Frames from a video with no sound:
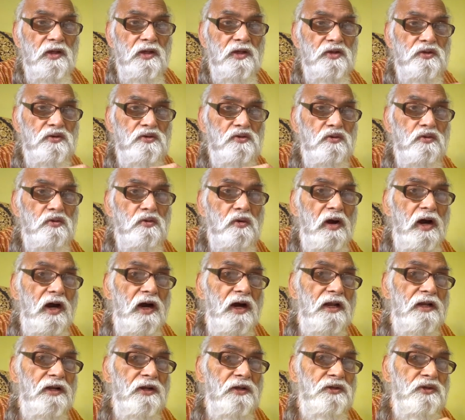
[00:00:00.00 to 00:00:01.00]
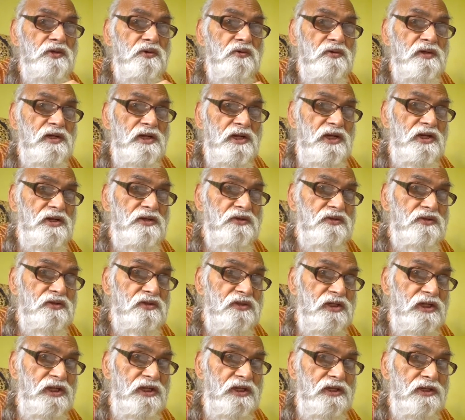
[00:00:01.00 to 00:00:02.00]
you are a unique
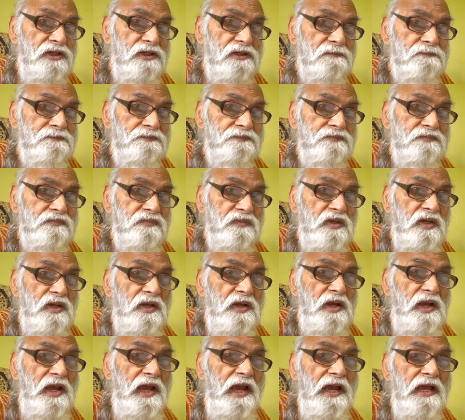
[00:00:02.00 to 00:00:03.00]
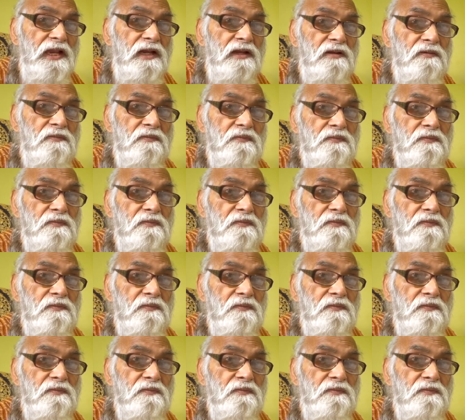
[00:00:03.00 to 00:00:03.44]
seed and